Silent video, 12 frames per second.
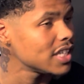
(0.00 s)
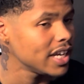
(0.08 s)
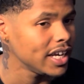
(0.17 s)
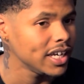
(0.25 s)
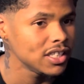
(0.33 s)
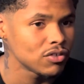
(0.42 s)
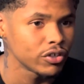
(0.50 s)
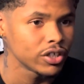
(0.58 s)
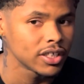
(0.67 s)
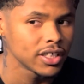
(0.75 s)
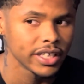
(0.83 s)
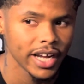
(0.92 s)
and he's real
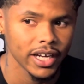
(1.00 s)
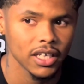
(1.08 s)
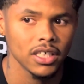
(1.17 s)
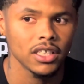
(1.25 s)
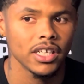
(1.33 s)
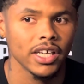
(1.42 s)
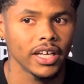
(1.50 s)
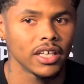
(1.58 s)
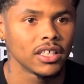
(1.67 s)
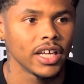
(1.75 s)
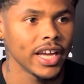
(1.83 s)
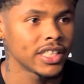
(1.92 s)
good at
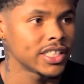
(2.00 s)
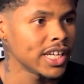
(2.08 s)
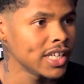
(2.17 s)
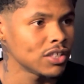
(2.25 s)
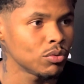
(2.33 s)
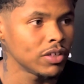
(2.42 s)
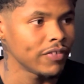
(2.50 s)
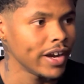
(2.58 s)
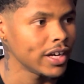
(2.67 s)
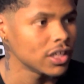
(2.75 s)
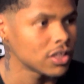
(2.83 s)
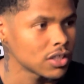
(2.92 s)
exchanging with fighters.